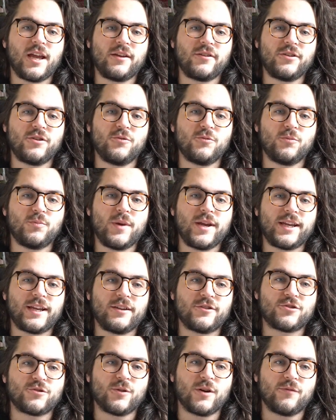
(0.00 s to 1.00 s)
you making
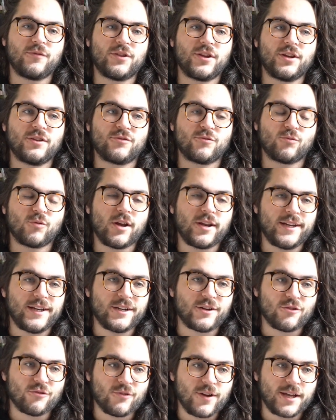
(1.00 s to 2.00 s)
sure everything's running
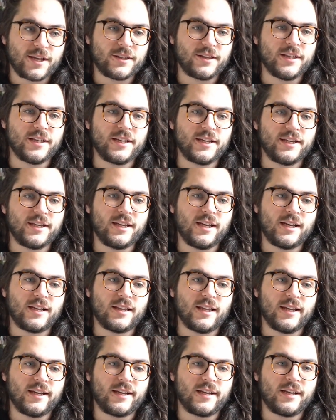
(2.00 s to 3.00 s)
correctly,
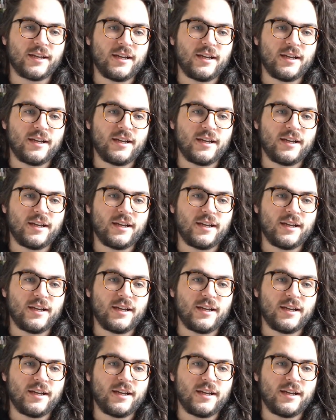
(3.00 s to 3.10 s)
like